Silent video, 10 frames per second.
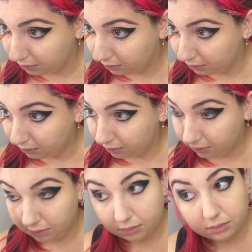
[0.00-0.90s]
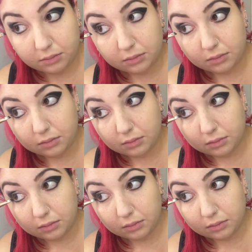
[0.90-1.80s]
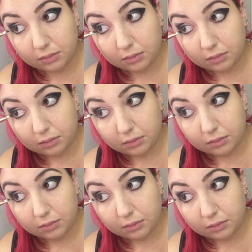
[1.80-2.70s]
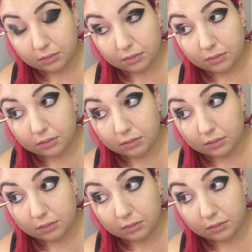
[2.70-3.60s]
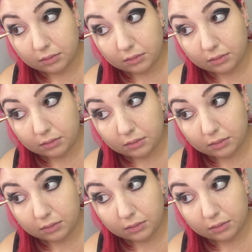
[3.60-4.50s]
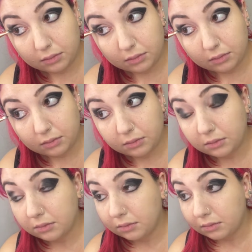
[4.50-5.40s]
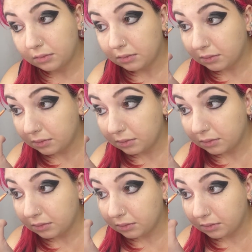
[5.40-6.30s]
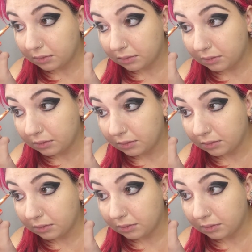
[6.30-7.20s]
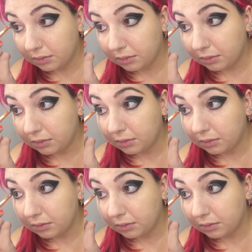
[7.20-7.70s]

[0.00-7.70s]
No one is speaking in this clip.